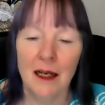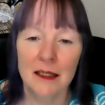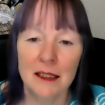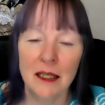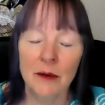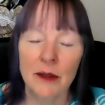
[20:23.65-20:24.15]

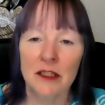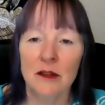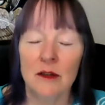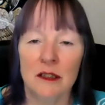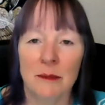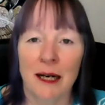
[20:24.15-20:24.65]
So I
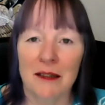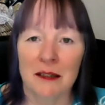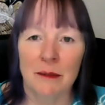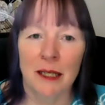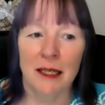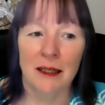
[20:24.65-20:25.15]
talked about
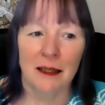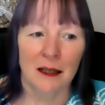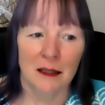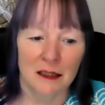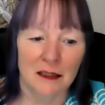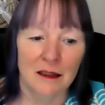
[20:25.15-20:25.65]
it being a
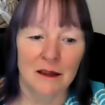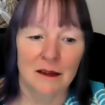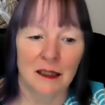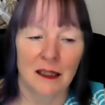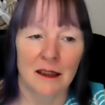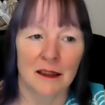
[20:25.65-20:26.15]

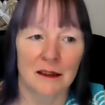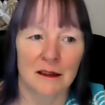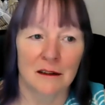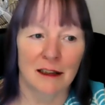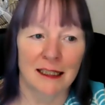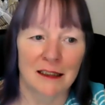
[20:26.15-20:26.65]
Cardinal
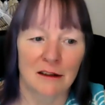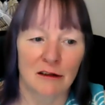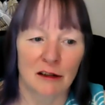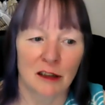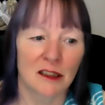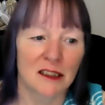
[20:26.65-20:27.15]
Grand
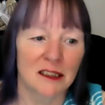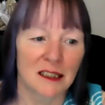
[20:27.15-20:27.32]
Cross,